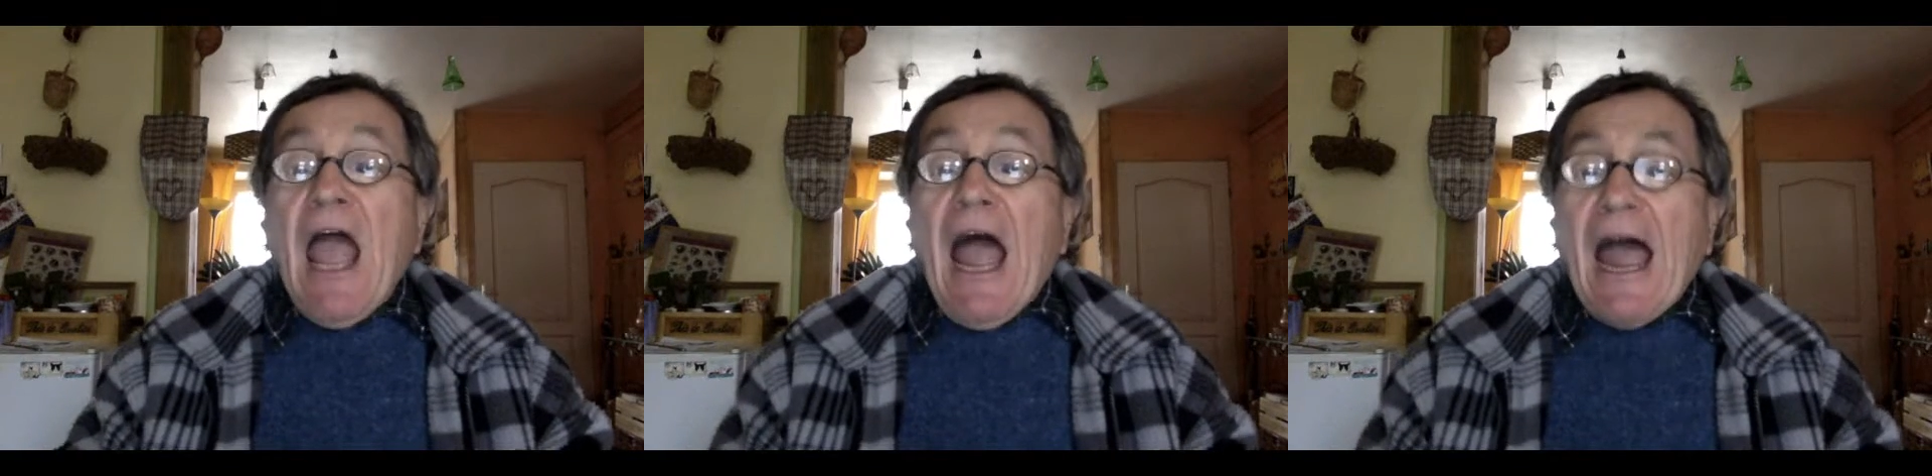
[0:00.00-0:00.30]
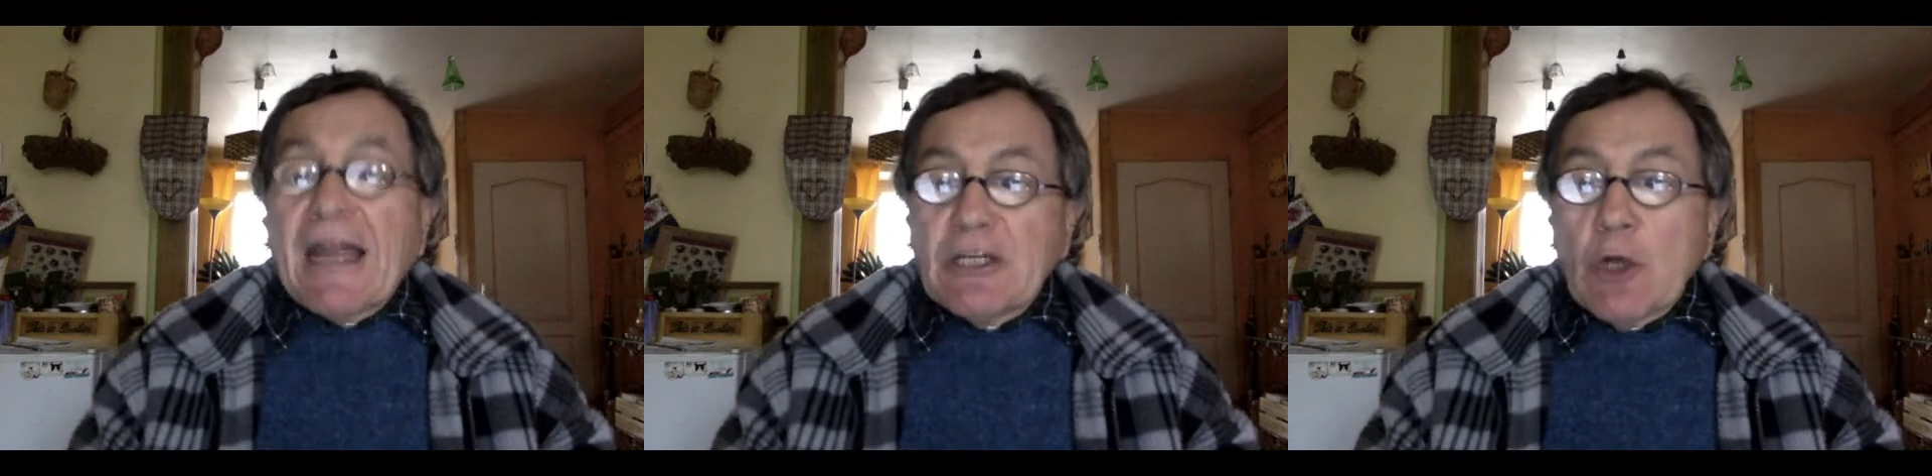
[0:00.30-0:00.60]

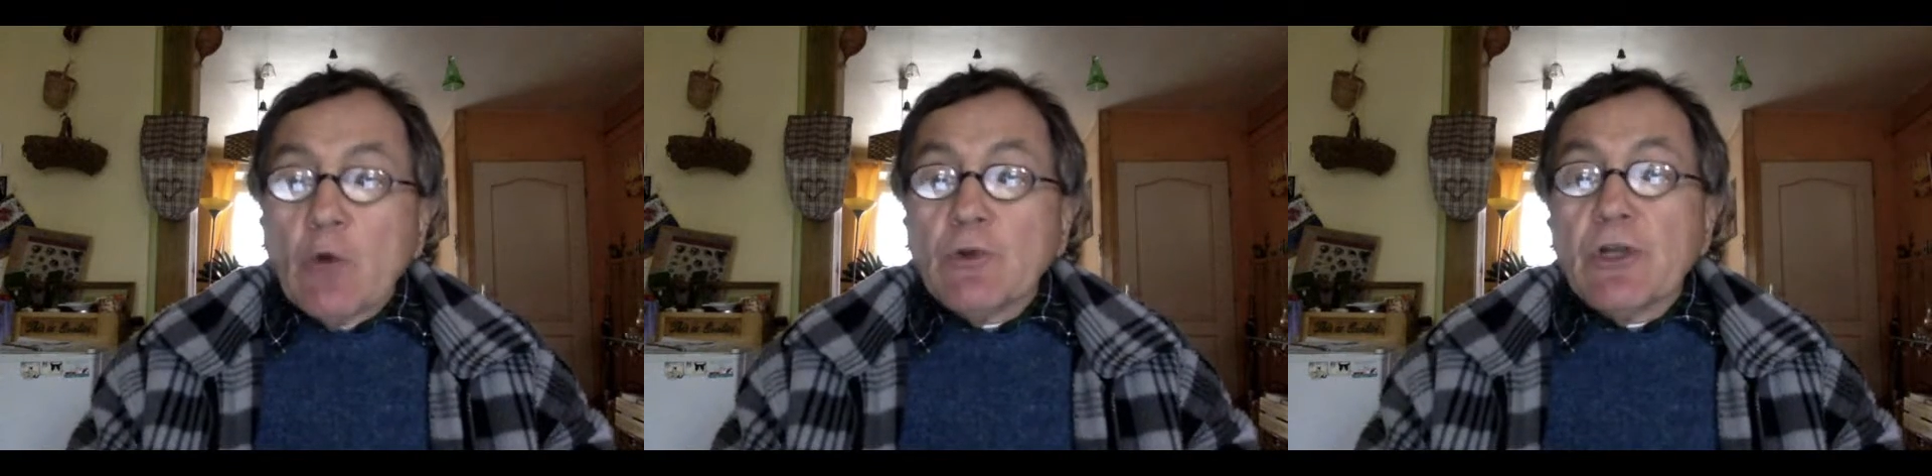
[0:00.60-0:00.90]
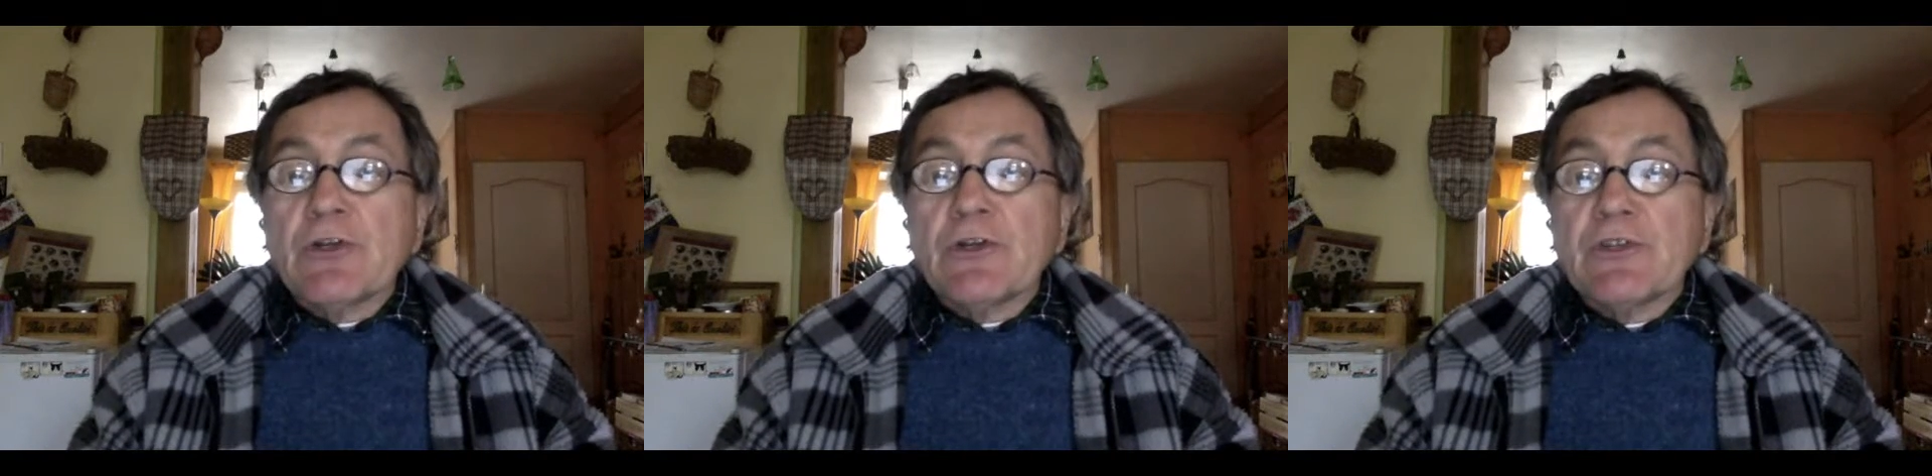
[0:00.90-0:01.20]
I don't
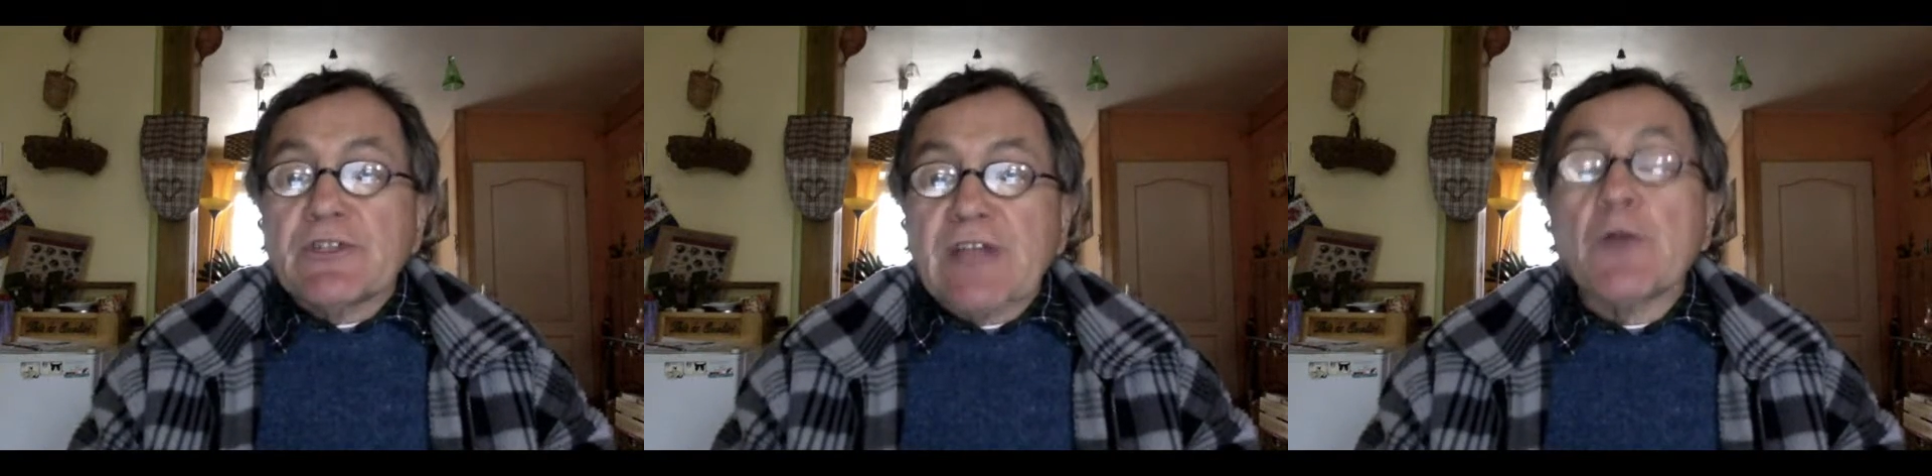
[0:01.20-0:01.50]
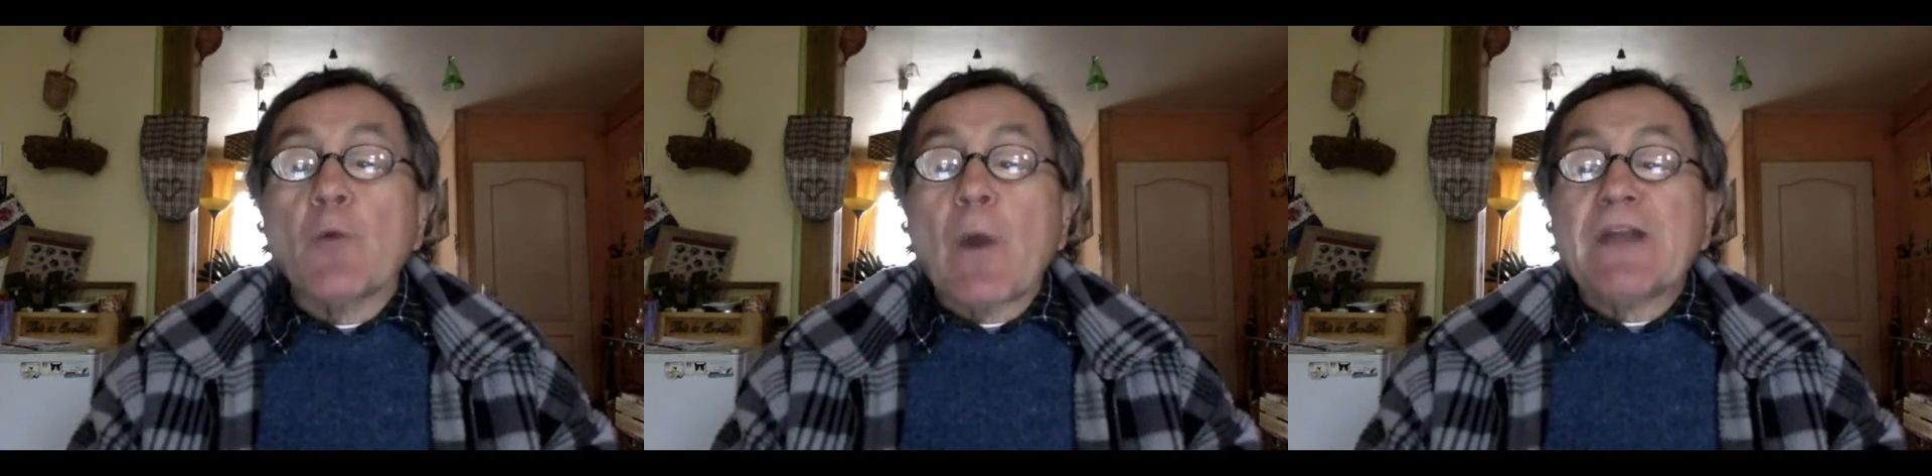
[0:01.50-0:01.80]

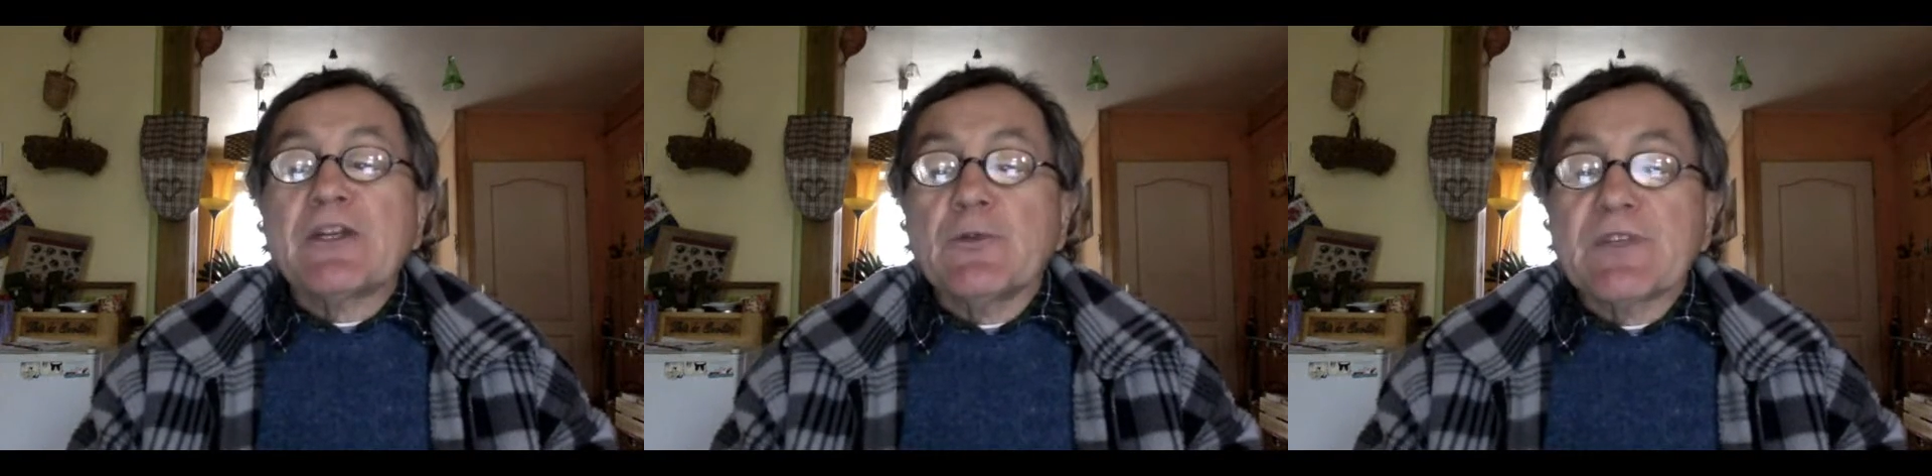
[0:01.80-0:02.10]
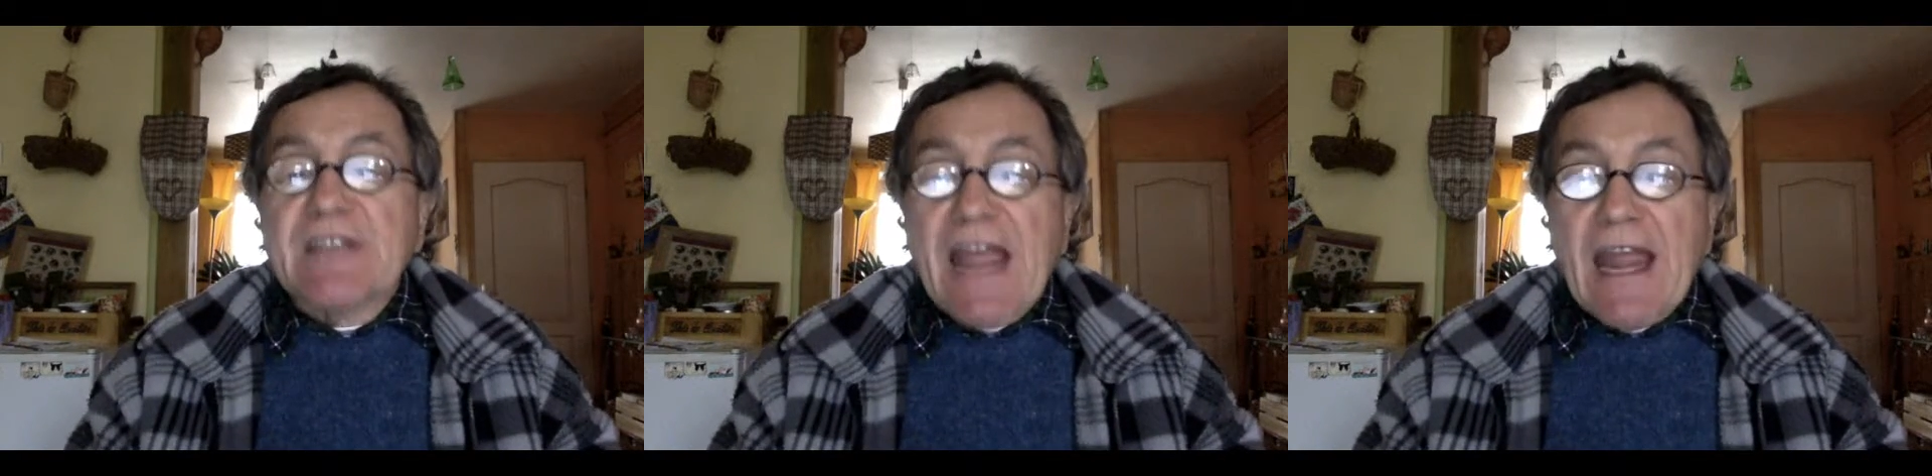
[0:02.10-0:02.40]
understand what you
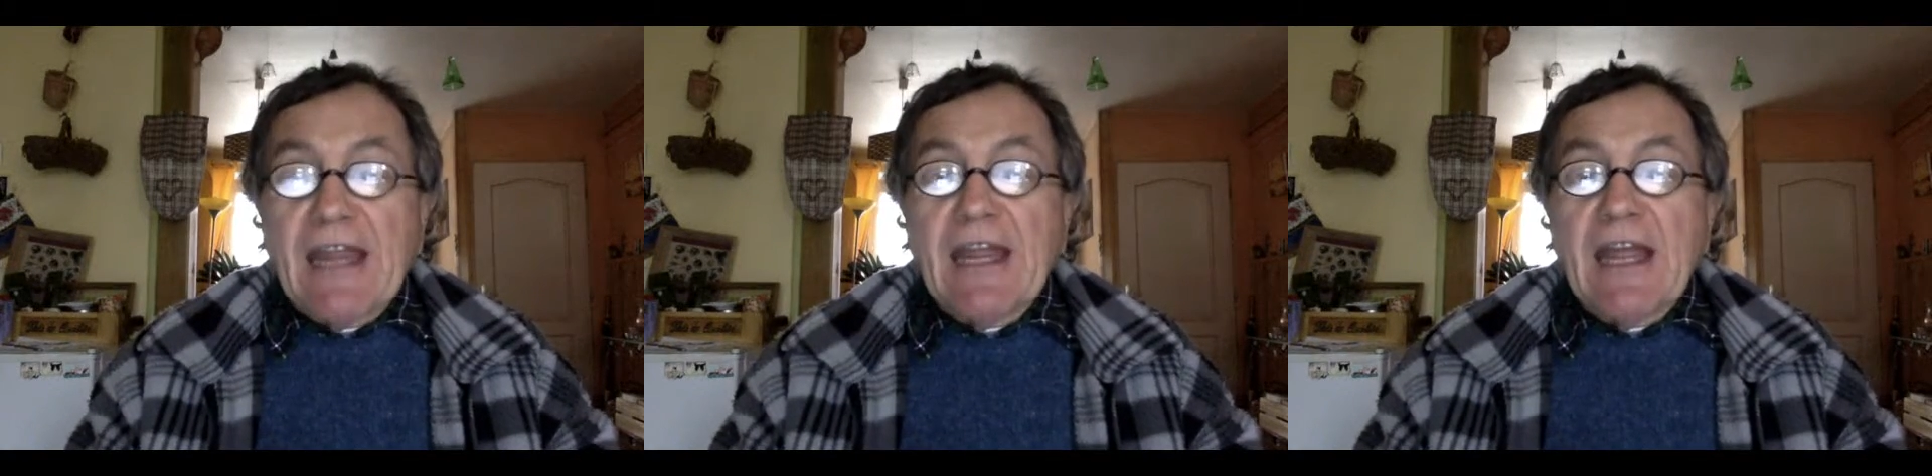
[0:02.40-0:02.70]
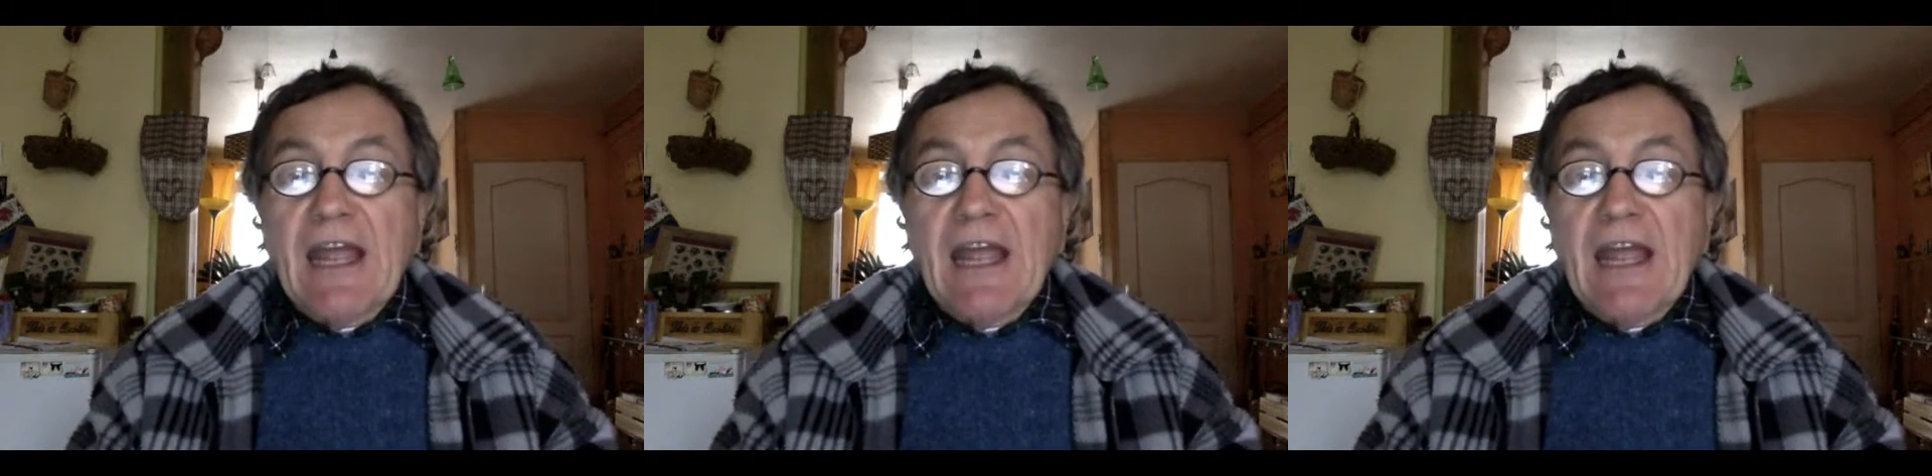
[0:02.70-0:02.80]
say.